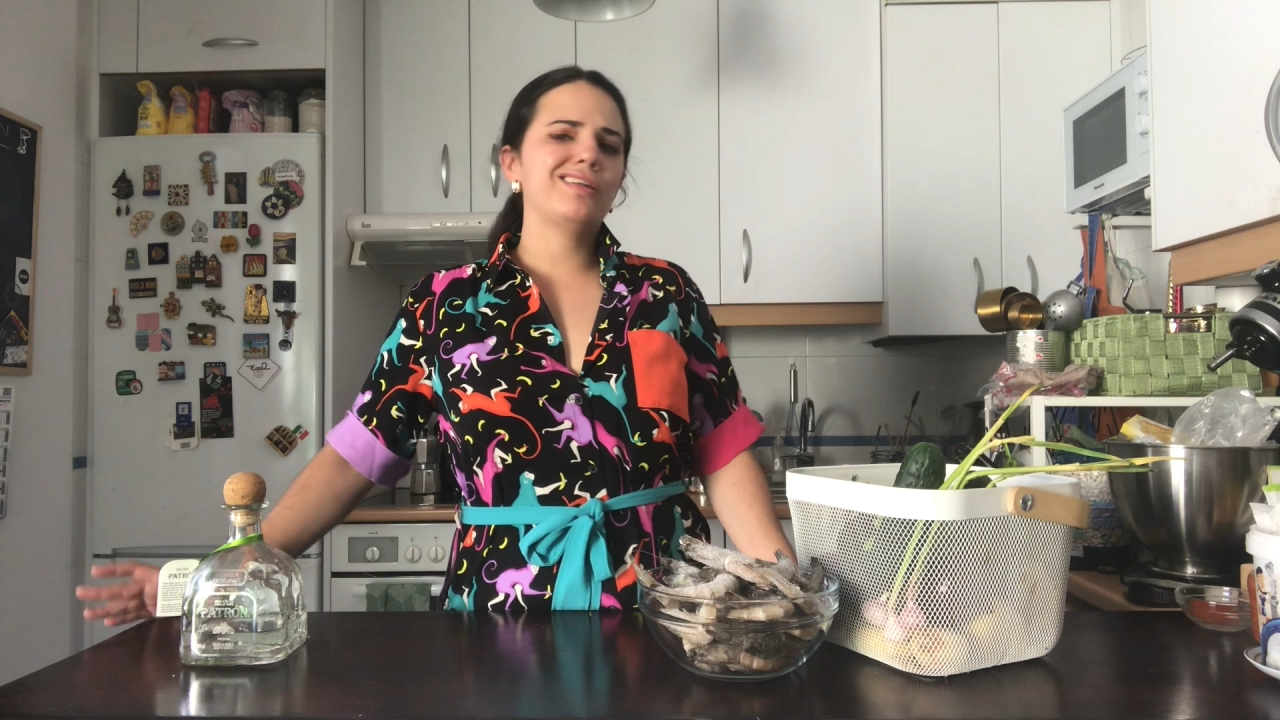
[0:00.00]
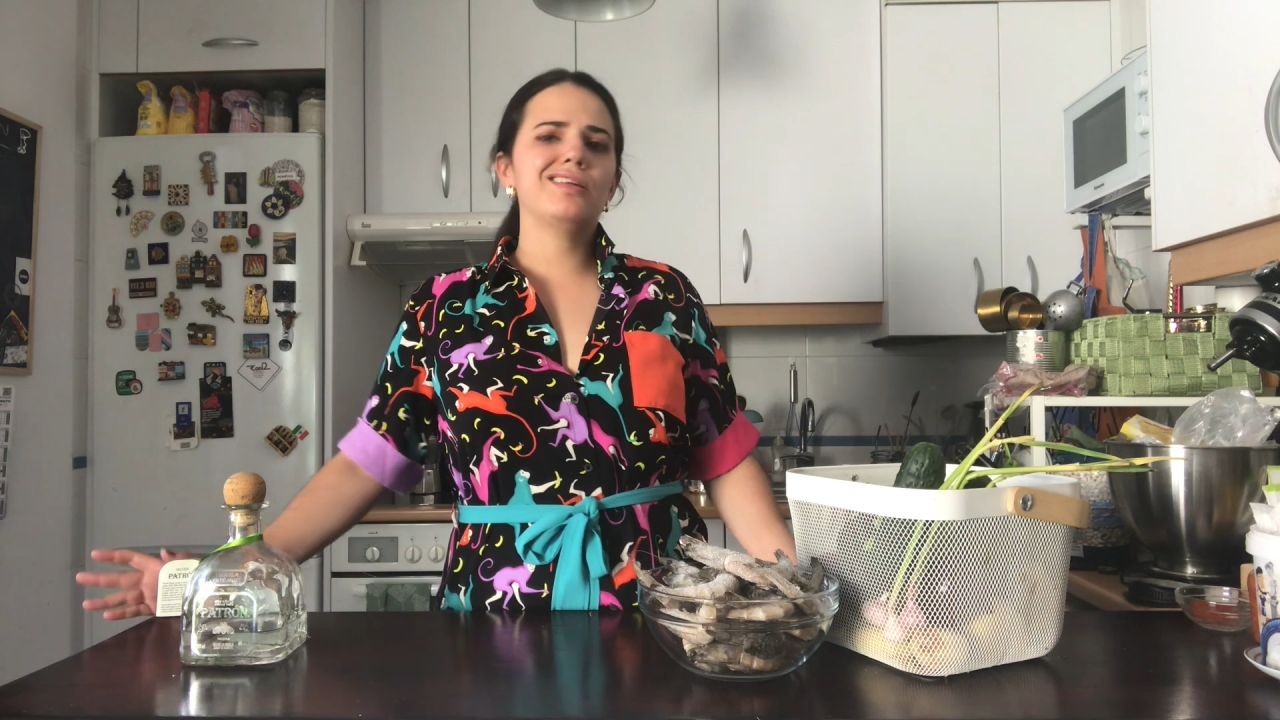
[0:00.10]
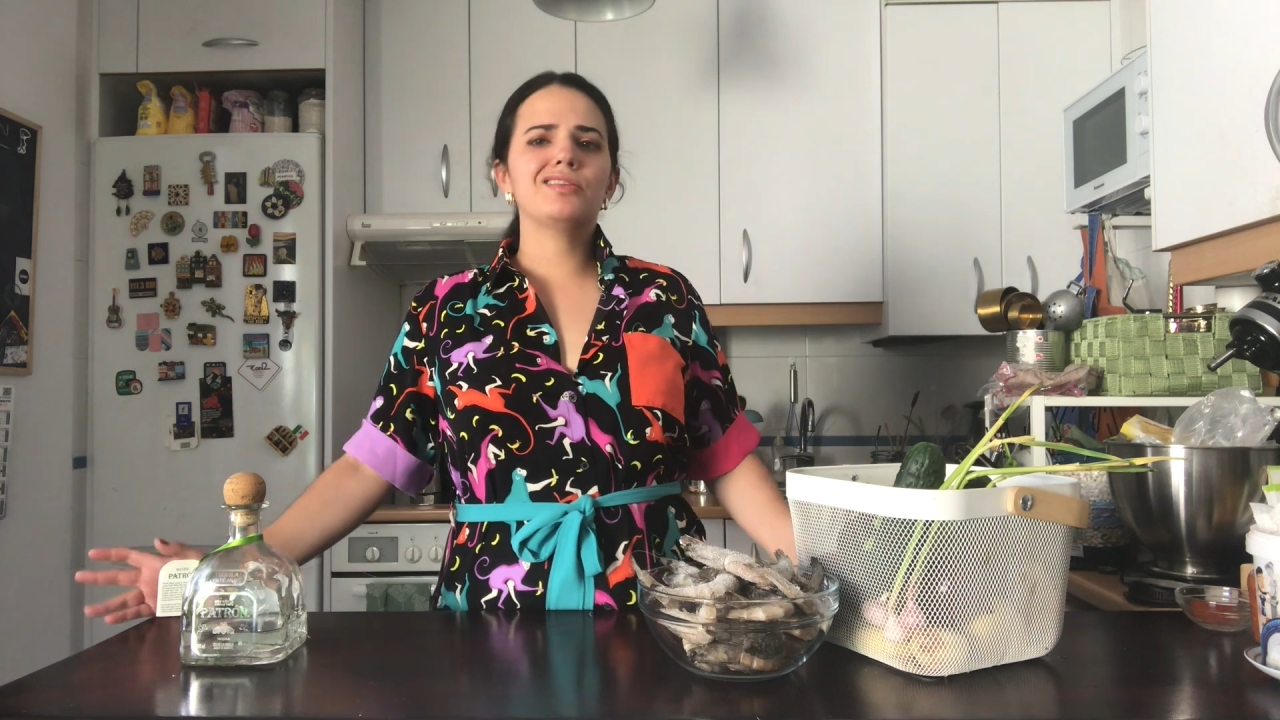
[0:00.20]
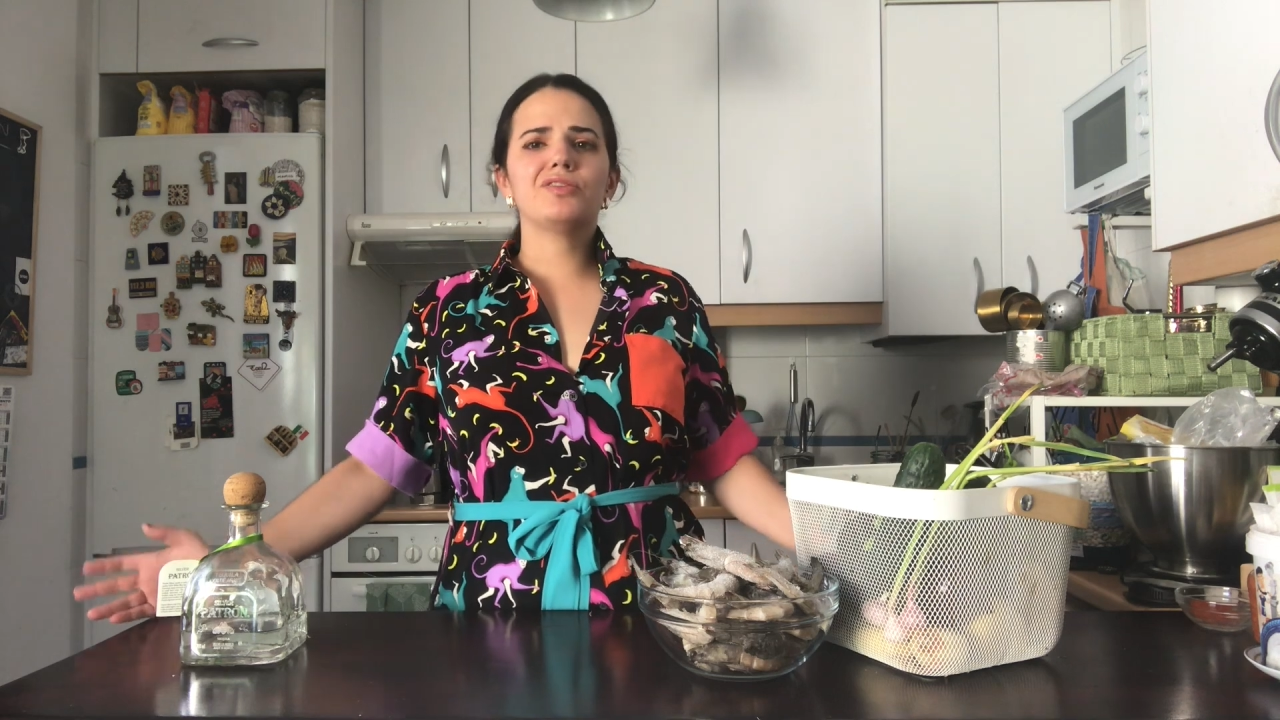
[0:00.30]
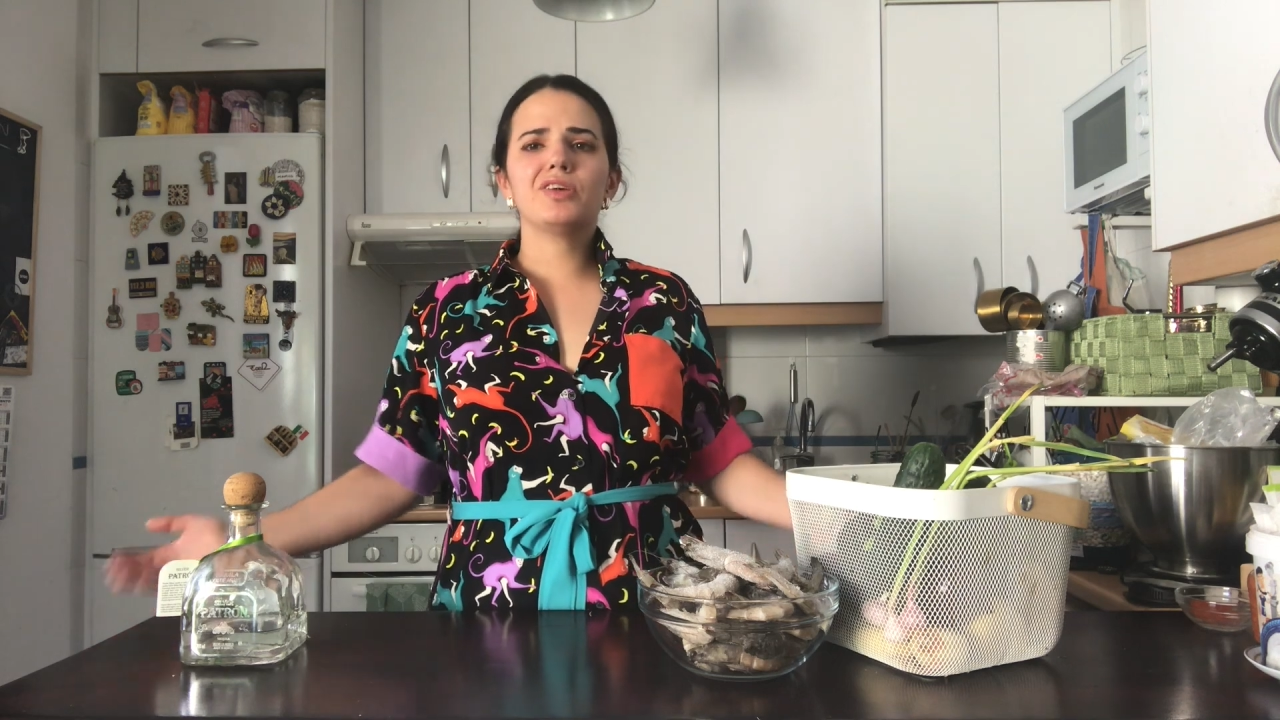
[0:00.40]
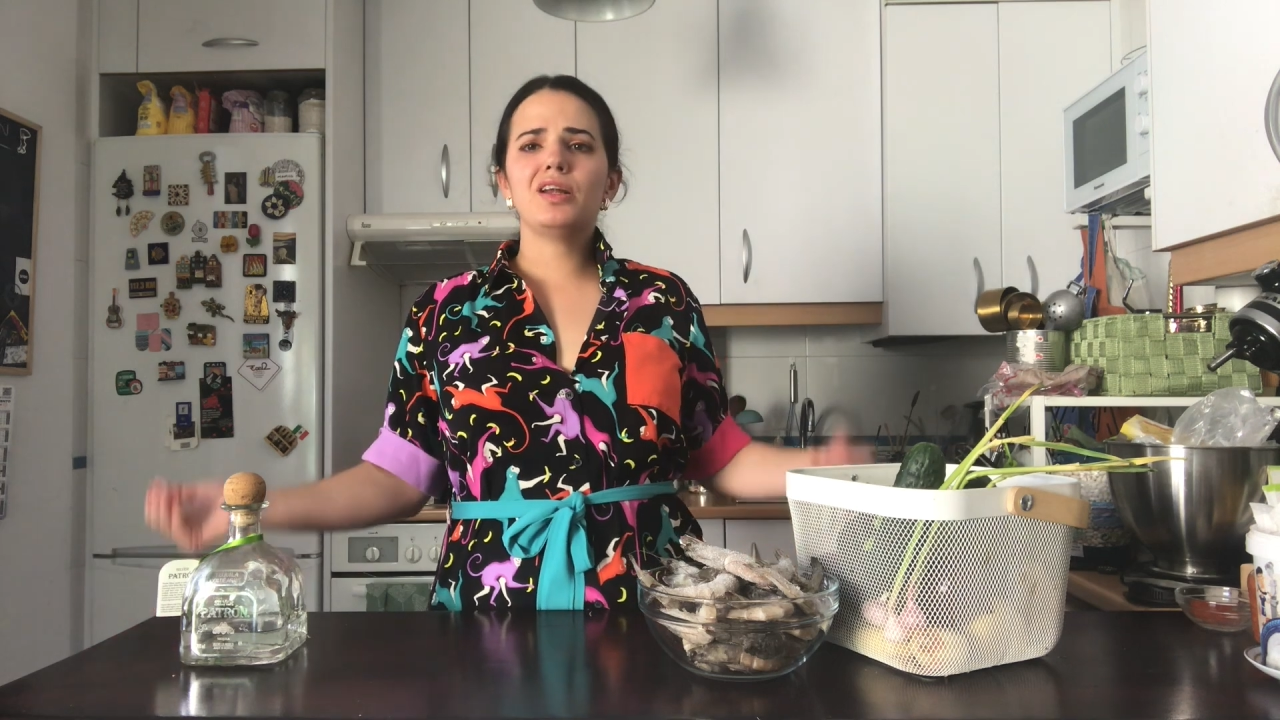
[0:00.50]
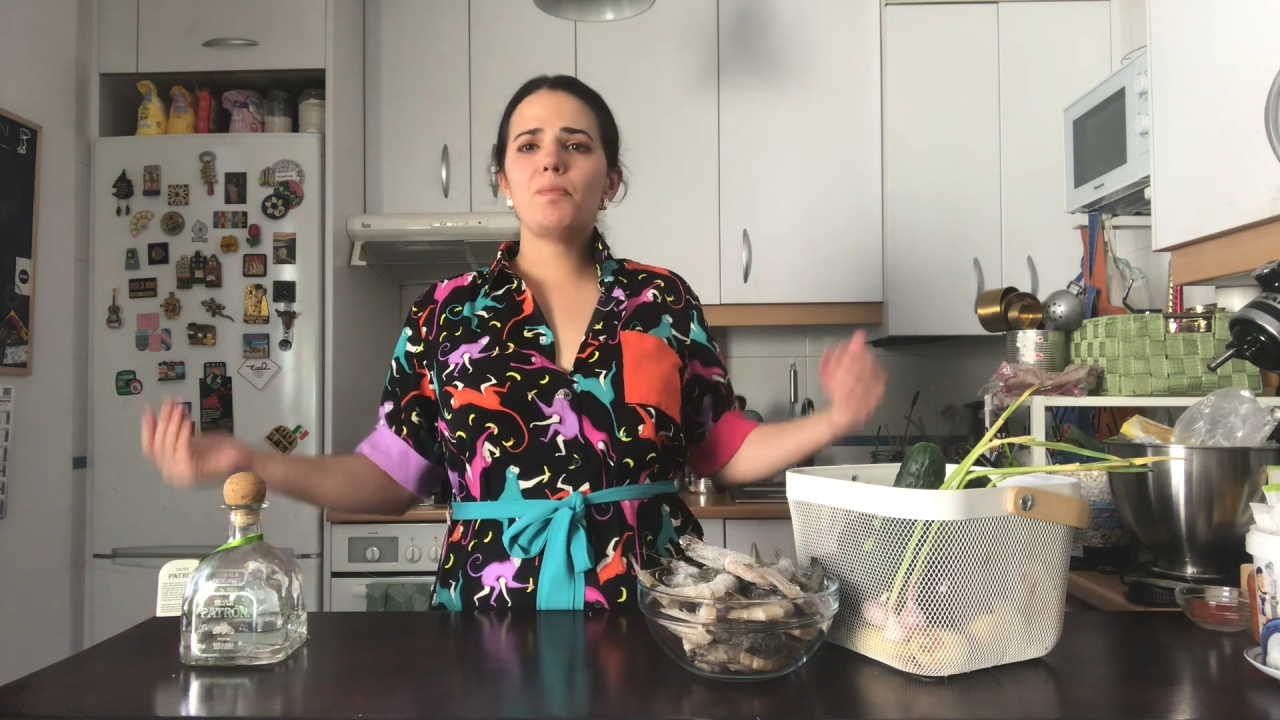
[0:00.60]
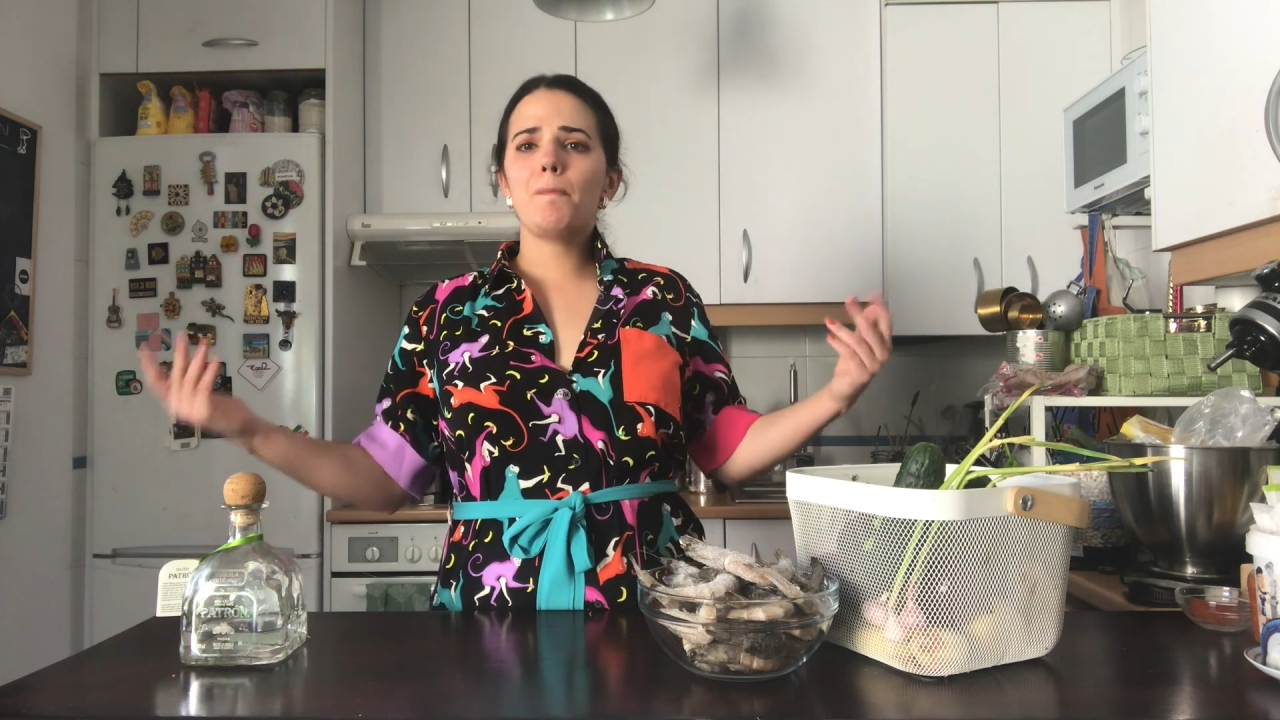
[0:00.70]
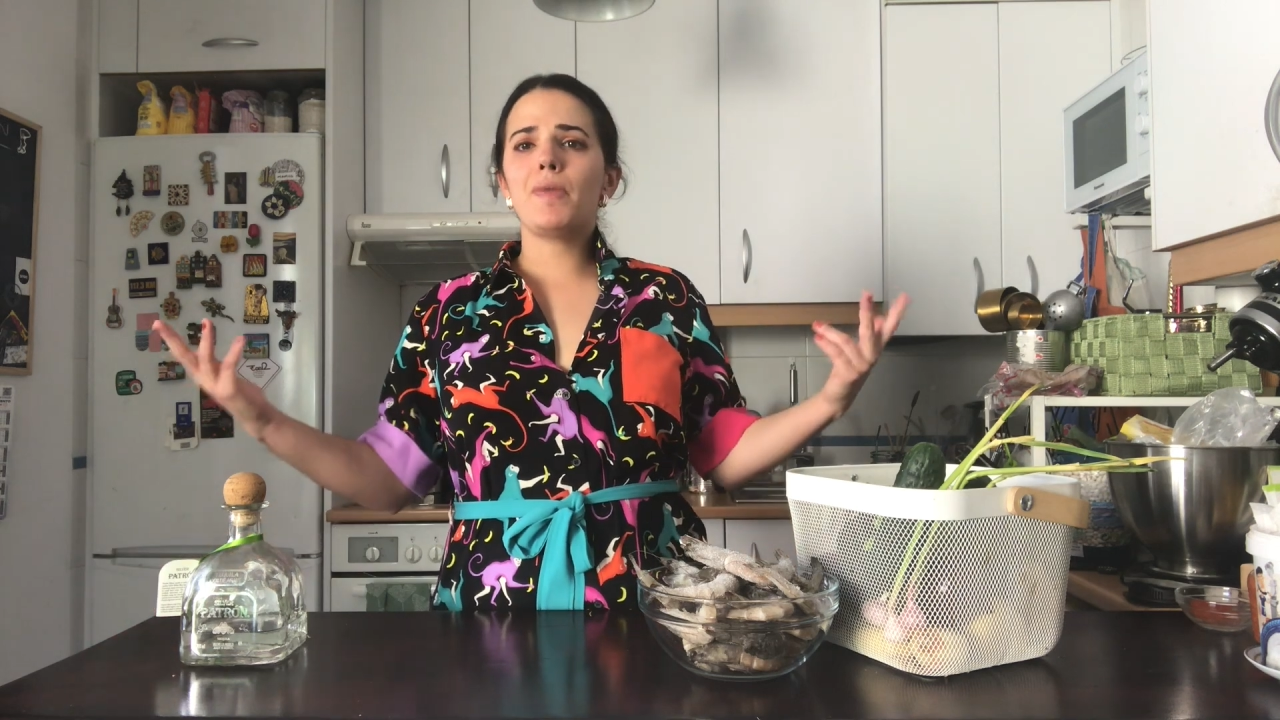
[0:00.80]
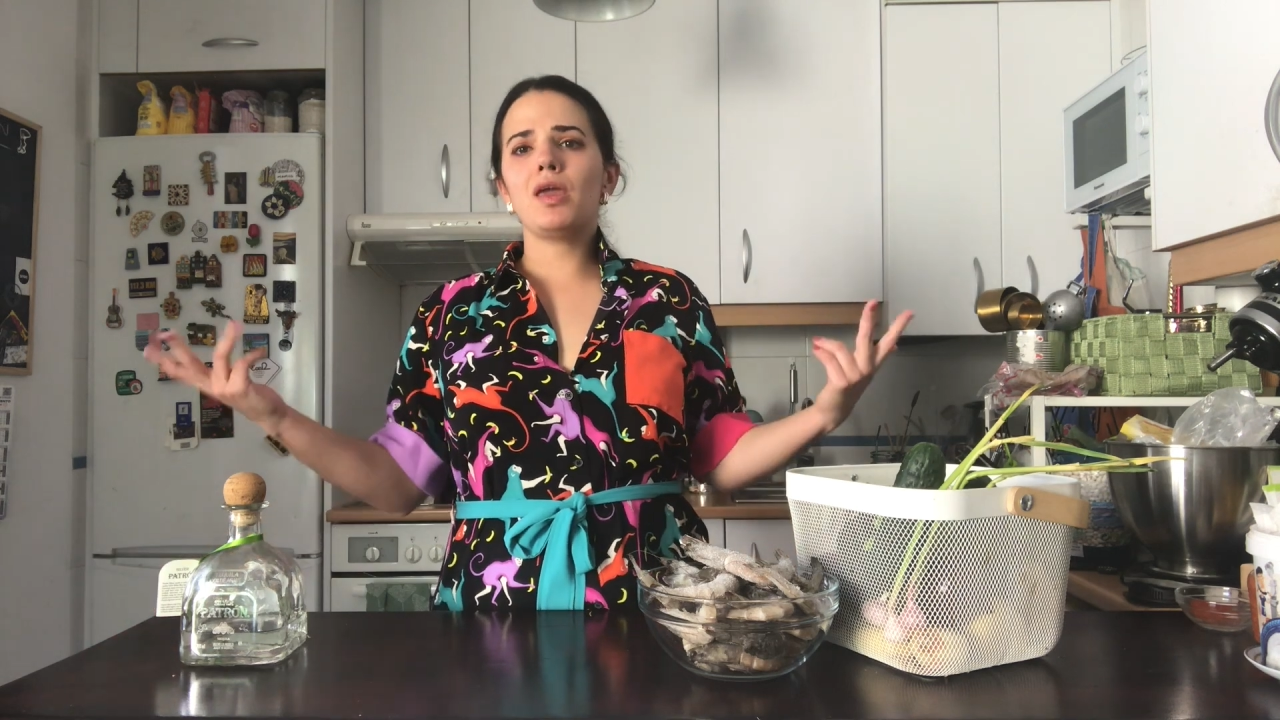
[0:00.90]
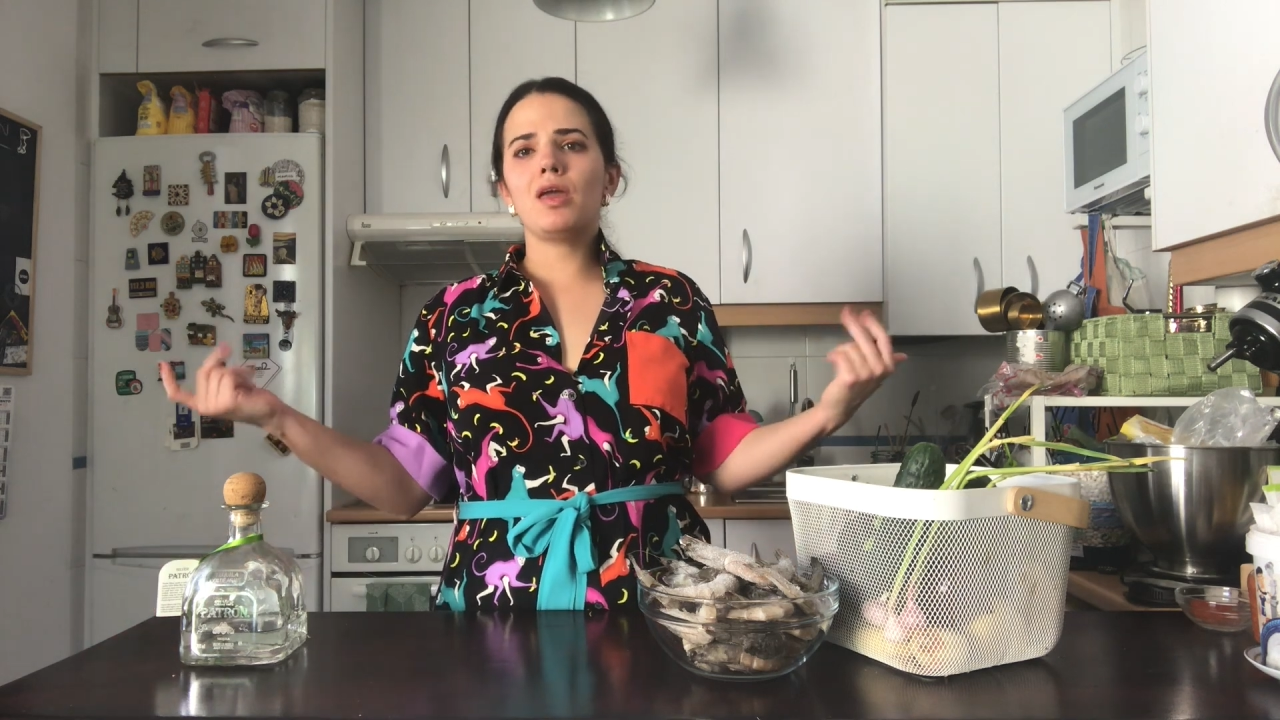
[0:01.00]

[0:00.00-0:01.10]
let's fucking make